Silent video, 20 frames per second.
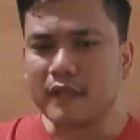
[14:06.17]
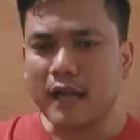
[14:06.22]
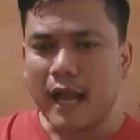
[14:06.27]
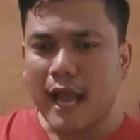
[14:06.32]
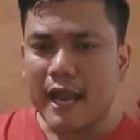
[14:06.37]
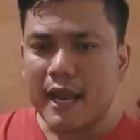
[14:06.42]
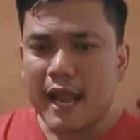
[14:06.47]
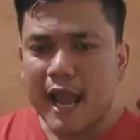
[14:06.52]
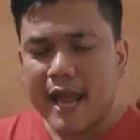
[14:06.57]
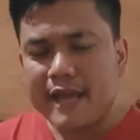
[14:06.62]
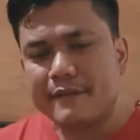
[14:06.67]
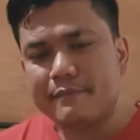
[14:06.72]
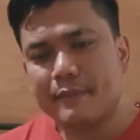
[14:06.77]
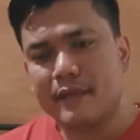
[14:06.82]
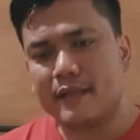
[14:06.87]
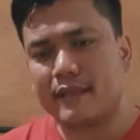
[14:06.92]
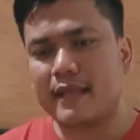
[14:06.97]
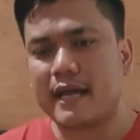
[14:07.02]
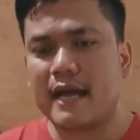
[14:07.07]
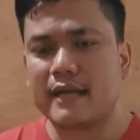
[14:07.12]
I
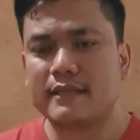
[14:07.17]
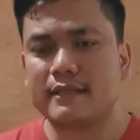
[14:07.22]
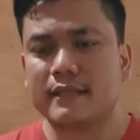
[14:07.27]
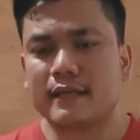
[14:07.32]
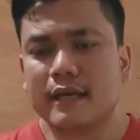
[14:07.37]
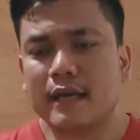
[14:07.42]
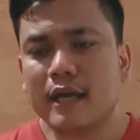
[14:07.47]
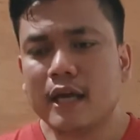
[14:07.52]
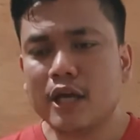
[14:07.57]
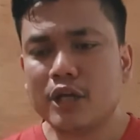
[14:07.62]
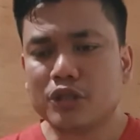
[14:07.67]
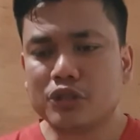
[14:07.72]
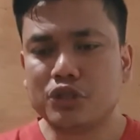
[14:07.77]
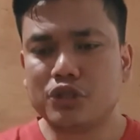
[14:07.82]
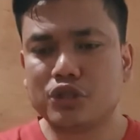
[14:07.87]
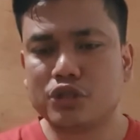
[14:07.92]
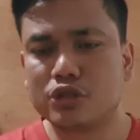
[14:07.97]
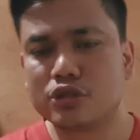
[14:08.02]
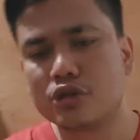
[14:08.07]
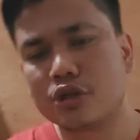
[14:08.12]
admit that
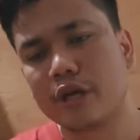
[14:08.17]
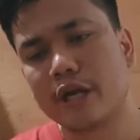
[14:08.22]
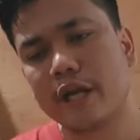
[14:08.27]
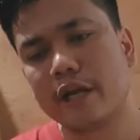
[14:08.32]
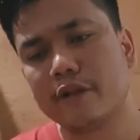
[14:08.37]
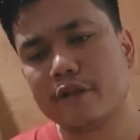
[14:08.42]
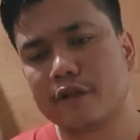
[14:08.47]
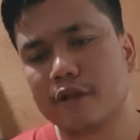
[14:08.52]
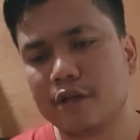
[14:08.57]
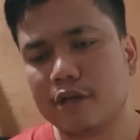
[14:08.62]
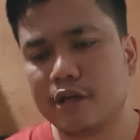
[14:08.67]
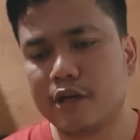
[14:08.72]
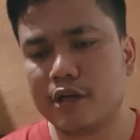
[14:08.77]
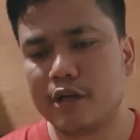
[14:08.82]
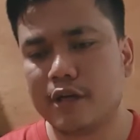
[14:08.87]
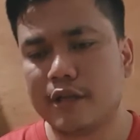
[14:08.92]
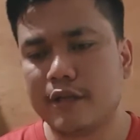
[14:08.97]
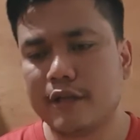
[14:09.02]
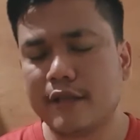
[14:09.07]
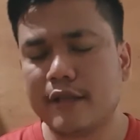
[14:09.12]
during
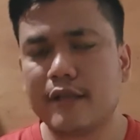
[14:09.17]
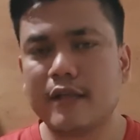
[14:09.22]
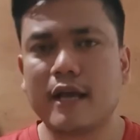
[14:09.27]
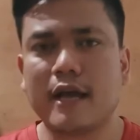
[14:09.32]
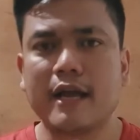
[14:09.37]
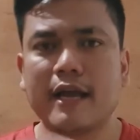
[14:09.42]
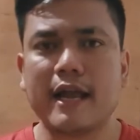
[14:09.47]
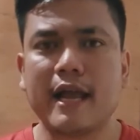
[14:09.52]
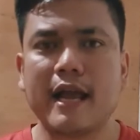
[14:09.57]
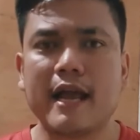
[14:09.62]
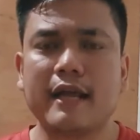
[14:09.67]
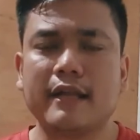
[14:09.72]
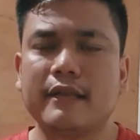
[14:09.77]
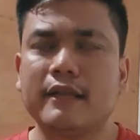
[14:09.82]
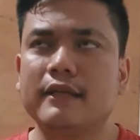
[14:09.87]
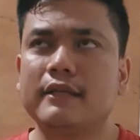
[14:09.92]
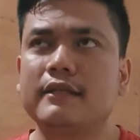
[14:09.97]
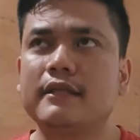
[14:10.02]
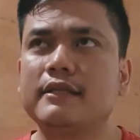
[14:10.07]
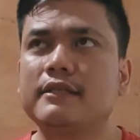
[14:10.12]
the
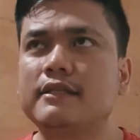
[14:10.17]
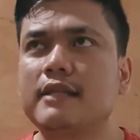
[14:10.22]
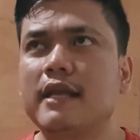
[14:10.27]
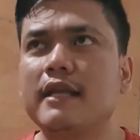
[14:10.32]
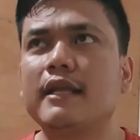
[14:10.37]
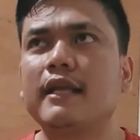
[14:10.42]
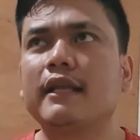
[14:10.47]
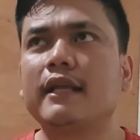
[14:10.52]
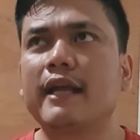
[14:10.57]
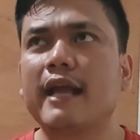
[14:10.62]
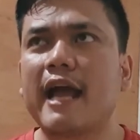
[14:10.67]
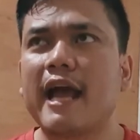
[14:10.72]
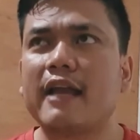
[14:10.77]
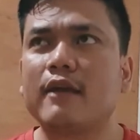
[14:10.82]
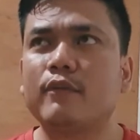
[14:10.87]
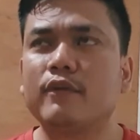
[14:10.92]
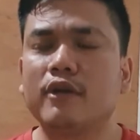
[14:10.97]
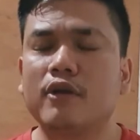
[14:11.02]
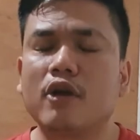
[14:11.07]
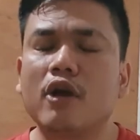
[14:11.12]
stay that I had
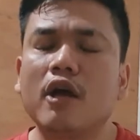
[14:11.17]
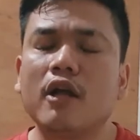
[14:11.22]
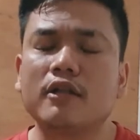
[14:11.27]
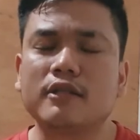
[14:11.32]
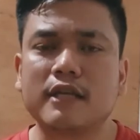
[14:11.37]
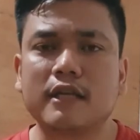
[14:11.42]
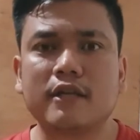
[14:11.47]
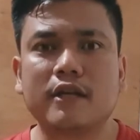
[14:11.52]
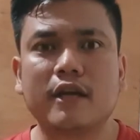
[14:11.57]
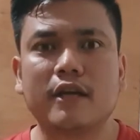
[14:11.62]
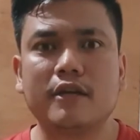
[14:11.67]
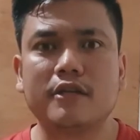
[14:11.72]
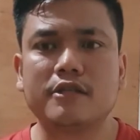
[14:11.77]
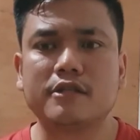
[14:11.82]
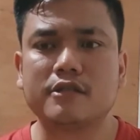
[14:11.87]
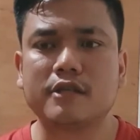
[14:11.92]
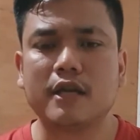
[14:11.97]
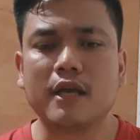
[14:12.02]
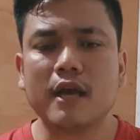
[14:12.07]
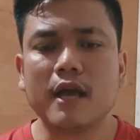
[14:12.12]
with the call center
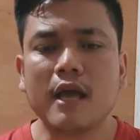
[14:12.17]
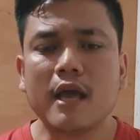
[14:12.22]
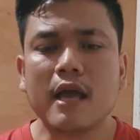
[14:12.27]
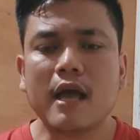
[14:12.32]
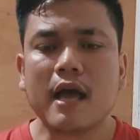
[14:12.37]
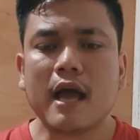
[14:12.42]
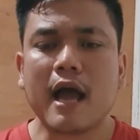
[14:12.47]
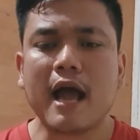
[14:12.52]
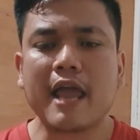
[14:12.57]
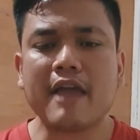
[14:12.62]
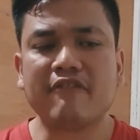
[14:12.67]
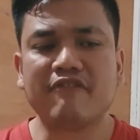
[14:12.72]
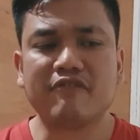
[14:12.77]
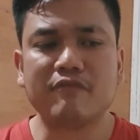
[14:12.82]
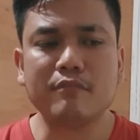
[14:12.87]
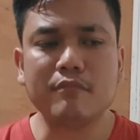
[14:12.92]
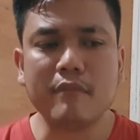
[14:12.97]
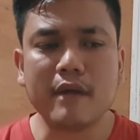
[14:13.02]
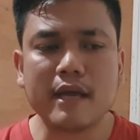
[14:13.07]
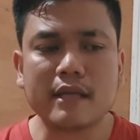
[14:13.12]
industry, I have
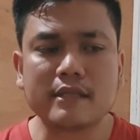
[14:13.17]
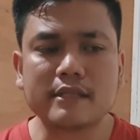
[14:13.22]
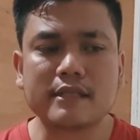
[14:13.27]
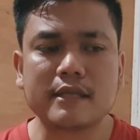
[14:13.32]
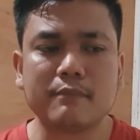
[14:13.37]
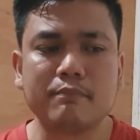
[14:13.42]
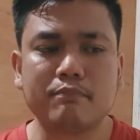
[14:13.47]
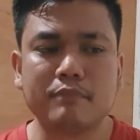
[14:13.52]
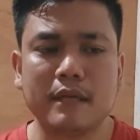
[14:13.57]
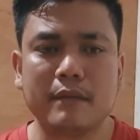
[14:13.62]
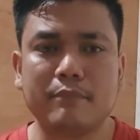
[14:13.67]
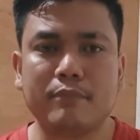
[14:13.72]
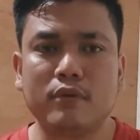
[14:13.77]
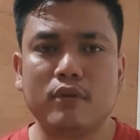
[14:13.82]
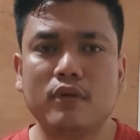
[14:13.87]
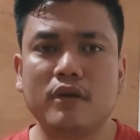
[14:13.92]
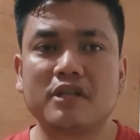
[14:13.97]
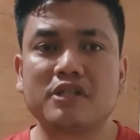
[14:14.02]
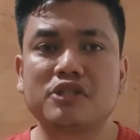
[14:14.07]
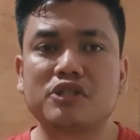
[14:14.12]
met some people
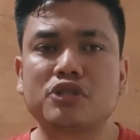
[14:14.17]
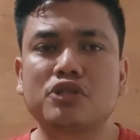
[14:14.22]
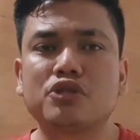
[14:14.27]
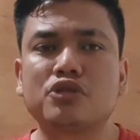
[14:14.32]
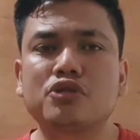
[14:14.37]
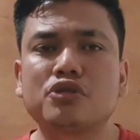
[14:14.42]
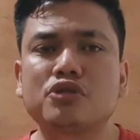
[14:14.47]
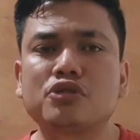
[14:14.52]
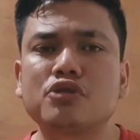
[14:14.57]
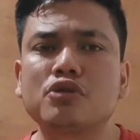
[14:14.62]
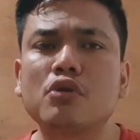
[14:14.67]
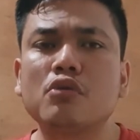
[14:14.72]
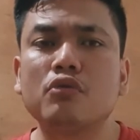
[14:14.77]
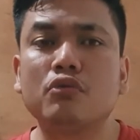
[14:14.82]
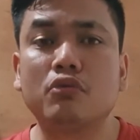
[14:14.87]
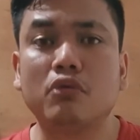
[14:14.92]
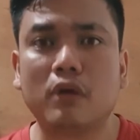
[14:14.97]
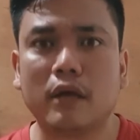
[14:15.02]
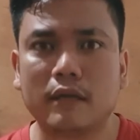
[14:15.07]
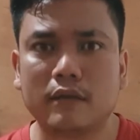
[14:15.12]
who are so
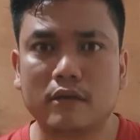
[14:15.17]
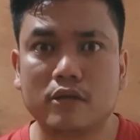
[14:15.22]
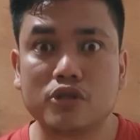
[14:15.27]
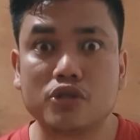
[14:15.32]
good